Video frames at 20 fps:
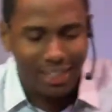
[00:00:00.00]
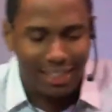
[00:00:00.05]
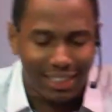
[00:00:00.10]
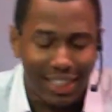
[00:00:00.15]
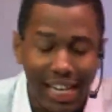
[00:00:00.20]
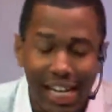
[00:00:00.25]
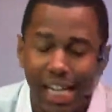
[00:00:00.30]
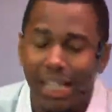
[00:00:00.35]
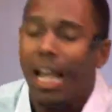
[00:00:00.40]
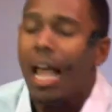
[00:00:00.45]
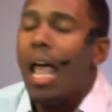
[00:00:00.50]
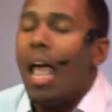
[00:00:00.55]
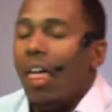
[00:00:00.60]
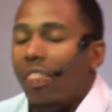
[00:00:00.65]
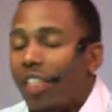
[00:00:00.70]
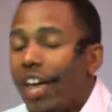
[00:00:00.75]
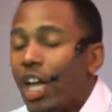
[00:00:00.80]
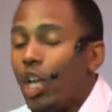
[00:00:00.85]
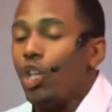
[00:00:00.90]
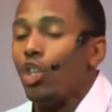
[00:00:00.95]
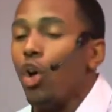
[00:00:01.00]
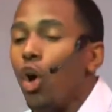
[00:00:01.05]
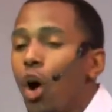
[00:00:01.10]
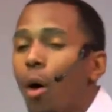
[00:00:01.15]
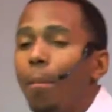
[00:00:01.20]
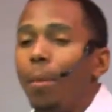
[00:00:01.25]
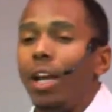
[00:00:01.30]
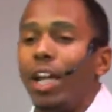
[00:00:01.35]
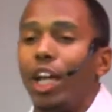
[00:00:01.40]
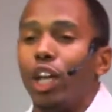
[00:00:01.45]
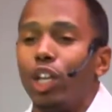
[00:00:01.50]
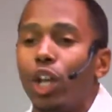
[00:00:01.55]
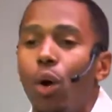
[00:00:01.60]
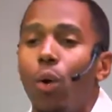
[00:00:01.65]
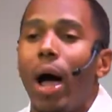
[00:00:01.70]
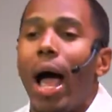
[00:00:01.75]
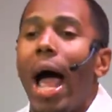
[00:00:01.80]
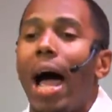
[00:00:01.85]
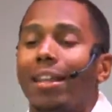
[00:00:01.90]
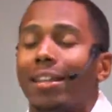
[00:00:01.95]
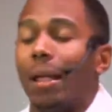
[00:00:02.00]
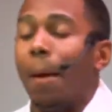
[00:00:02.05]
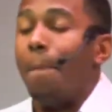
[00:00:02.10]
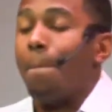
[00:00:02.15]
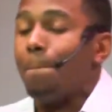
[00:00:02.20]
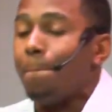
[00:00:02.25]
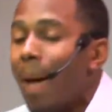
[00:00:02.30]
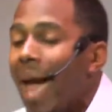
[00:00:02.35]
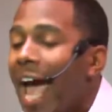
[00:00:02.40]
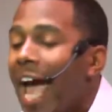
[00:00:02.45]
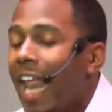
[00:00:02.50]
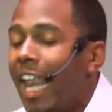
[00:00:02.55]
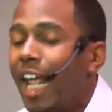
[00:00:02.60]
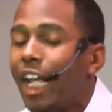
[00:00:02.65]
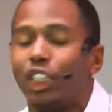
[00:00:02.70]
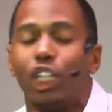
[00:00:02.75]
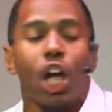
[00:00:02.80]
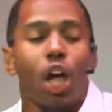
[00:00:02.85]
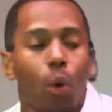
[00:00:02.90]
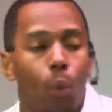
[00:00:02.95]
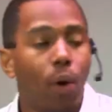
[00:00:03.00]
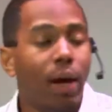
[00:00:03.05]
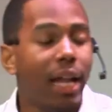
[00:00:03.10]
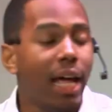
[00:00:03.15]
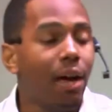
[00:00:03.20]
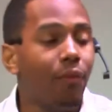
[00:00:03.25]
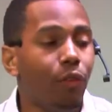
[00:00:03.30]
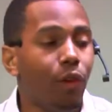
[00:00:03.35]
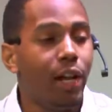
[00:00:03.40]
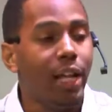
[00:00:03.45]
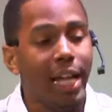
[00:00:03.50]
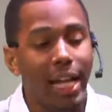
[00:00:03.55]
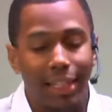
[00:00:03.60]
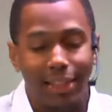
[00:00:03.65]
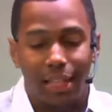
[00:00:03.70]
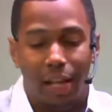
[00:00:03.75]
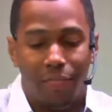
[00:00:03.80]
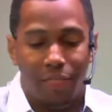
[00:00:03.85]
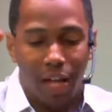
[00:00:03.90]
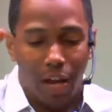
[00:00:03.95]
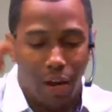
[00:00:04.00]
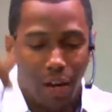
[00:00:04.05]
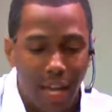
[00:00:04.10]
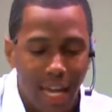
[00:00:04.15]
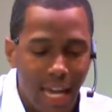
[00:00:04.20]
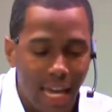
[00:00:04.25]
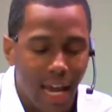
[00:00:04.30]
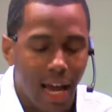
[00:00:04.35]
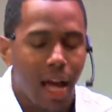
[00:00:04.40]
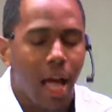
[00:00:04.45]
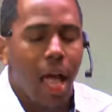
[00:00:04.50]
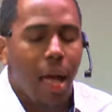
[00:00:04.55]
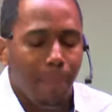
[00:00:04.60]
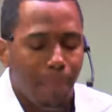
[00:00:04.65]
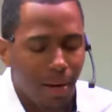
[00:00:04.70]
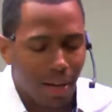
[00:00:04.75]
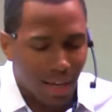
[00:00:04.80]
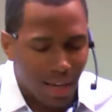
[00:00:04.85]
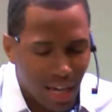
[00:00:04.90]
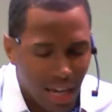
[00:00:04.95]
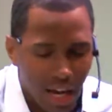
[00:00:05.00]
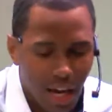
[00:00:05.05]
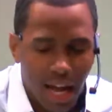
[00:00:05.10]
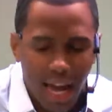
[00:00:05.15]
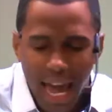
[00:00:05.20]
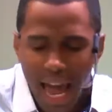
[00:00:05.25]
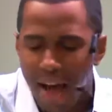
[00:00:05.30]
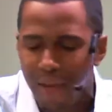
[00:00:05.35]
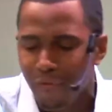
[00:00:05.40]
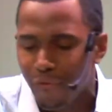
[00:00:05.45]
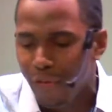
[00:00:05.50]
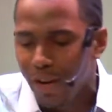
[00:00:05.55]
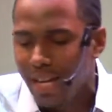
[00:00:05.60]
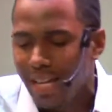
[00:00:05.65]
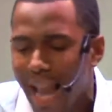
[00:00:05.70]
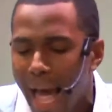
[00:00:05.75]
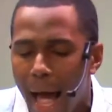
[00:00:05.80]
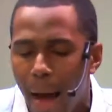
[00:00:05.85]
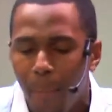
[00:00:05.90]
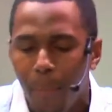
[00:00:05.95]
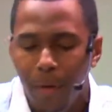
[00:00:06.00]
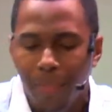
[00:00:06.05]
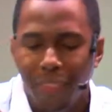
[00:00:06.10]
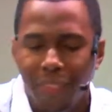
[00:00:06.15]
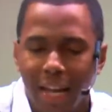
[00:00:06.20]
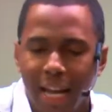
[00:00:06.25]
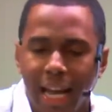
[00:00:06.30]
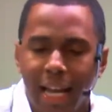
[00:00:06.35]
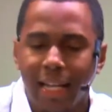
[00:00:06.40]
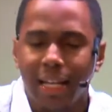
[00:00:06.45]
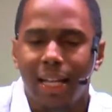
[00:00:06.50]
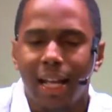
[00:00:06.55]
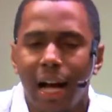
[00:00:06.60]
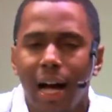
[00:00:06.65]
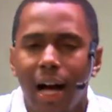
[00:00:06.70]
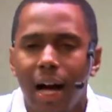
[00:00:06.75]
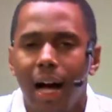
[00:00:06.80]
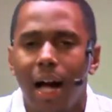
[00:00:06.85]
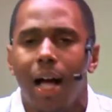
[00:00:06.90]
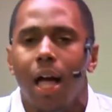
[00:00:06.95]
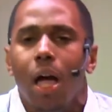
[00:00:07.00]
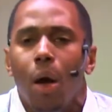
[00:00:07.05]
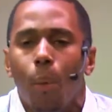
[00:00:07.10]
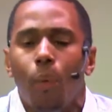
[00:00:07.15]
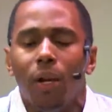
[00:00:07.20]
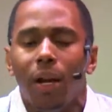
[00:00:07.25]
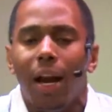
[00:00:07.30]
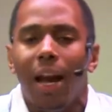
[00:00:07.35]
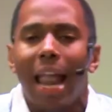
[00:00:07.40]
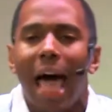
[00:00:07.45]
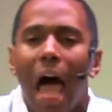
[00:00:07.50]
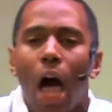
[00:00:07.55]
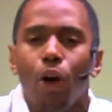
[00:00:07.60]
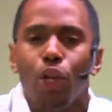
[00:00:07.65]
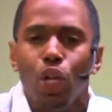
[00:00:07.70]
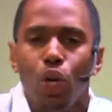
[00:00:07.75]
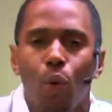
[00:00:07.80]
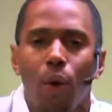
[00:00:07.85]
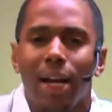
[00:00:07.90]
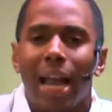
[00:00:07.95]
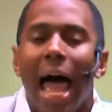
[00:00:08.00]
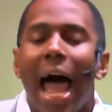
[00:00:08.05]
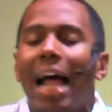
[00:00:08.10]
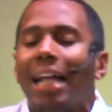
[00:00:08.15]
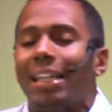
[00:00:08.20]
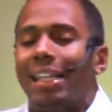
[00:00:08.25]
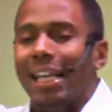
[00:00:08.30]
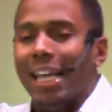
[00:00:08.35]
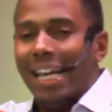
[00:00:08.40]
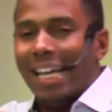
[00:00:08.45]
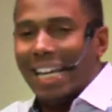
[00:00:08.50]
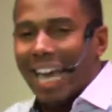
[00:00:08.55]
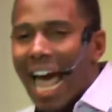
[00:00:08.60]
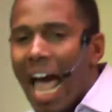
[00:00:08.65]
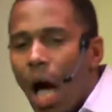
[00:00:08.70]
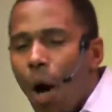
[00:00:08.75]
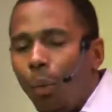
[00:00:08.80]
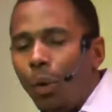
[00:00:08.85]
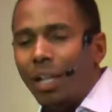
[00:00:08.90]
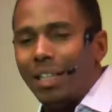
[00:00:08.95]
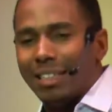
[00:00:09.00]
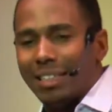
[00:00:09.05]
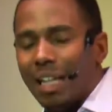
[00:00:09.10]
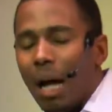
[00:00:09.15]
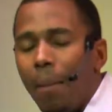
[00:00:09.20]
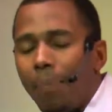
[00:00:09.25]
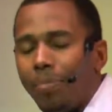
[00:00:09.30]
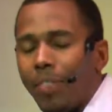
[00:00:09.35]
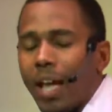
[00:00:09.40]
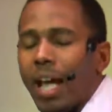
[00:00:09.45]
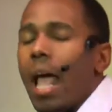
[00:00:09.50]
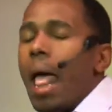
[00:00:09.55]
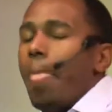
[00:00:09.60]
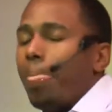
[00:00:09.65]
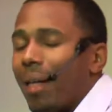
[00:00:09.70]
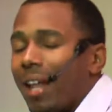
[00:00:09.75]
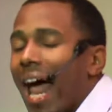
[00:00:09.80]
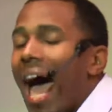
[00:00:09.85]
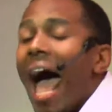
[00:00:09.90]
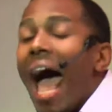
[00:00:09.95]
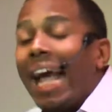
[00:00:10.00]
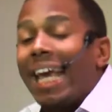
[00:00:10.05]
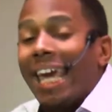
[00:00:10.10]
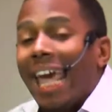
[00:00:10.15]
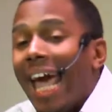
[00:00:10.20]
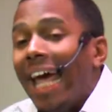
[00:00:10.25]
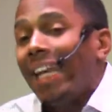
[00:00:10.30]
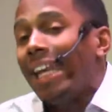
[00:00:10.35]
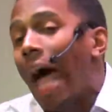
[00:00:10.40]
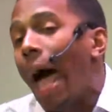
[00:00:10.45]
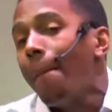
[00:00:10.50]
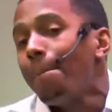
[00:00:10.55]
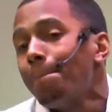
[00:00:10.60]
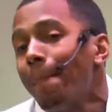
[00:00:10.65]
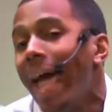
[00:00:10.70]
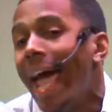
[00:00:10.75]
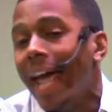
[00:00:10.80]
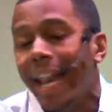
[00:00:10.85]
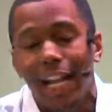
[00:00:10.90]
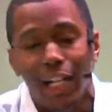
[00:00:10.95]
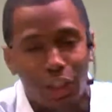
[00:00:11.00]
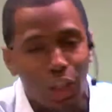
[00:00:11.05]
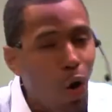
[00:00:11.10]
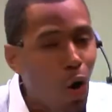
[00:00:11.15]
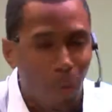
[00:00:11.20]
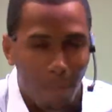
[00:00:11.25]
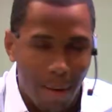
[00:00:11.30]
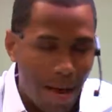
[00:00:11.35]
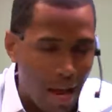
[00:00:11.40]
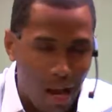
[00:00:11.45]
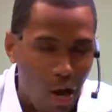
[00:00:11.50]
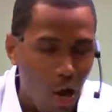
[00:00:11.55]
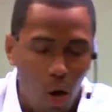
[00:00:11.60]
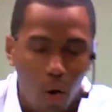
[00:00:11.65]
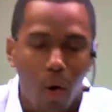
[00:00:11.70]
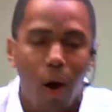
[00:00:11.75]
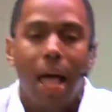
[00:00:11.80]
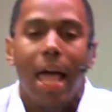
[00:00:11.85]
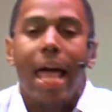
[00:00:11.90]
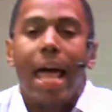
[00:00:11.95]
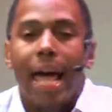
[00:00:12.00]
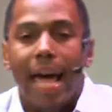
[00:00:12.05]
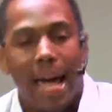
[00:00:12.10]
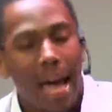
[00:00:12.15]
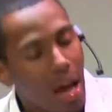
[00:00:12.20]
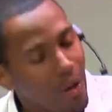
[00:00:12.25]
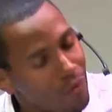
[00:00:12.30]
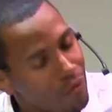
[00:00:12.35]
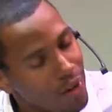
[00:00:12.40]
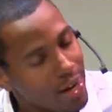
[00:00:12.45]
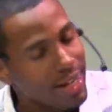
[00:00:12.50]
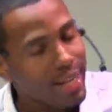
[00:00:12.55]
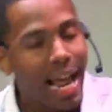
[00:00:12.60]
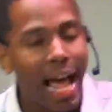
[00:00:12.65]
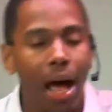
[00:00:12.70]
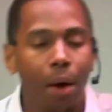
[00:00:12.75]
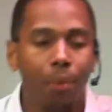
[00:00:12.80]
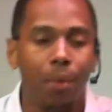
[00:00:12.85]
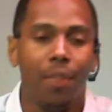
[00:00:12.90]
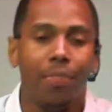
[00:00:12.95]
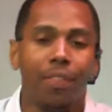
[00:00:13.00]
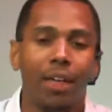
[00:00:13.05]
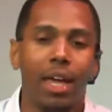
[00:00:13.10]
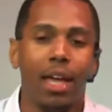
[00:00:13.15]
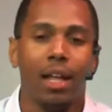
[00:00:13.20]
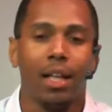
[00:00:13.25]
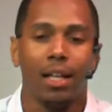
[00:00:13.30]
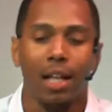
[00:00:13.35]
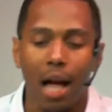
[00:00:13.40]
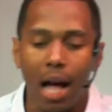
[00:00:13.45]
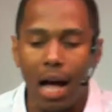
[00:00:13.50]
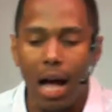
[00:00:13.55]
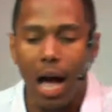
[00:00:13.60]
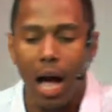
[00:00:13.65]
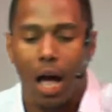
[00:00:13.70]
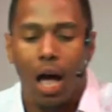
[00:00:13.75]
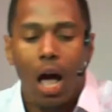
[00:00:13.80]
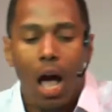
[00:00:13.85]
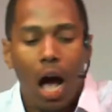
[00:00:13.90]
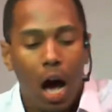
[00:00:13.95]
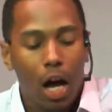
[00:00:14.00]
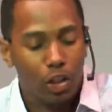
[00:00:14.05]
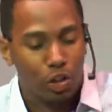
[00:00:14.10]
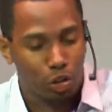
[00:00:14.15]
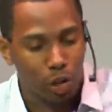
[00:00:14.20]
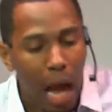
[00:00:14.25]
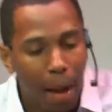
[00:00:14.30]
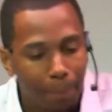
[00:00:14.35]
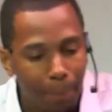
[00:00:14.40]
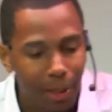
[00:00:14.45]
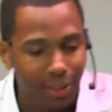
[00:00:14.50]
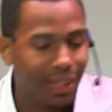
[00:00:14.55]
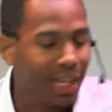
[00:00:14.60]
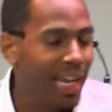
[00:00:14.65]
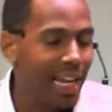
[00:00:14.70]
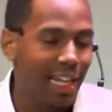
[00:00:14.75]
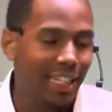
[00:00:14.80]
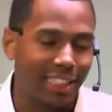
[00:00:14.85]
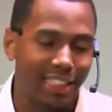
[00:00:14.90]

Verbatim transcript: seas, they normally know how to manage what whatever it is that they're in. But here, every now and then, God would allow you and I to encounter something that I cannot manage on my own. Every now and then, God would drop us in a